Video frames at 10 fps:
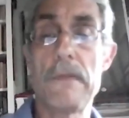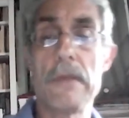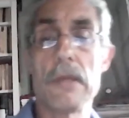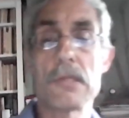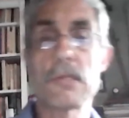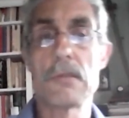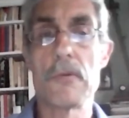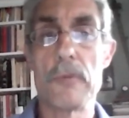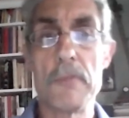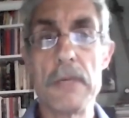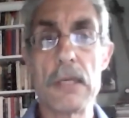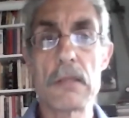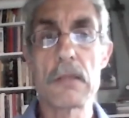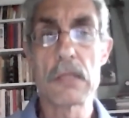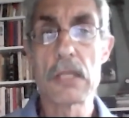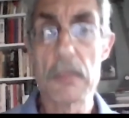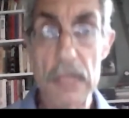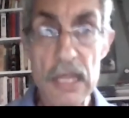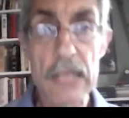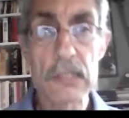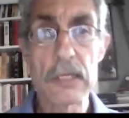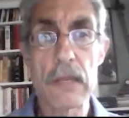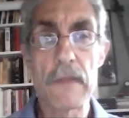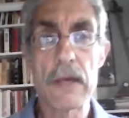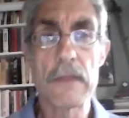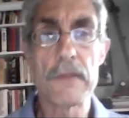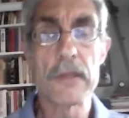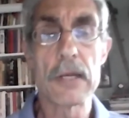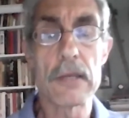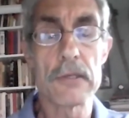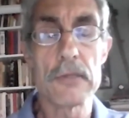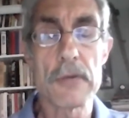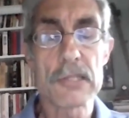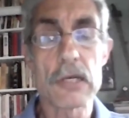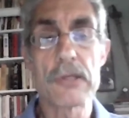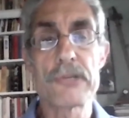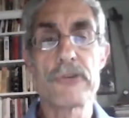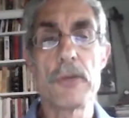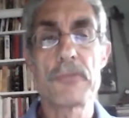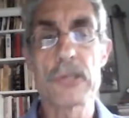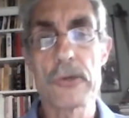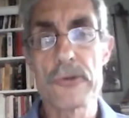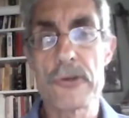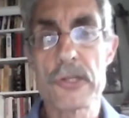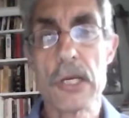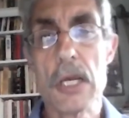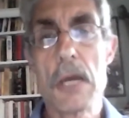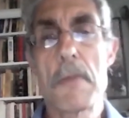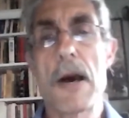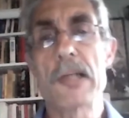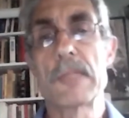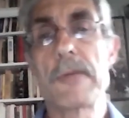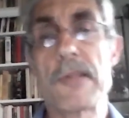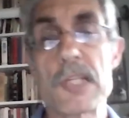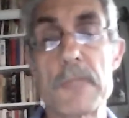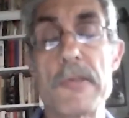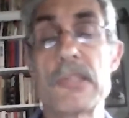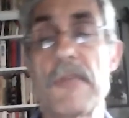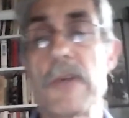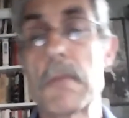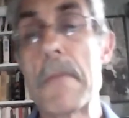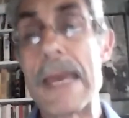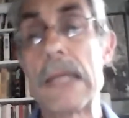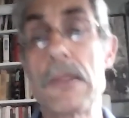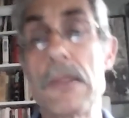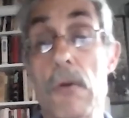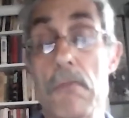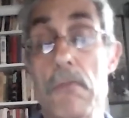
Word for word: It, it would be, it'll be likely that the U S colored troop soldiers, possibly the specific men or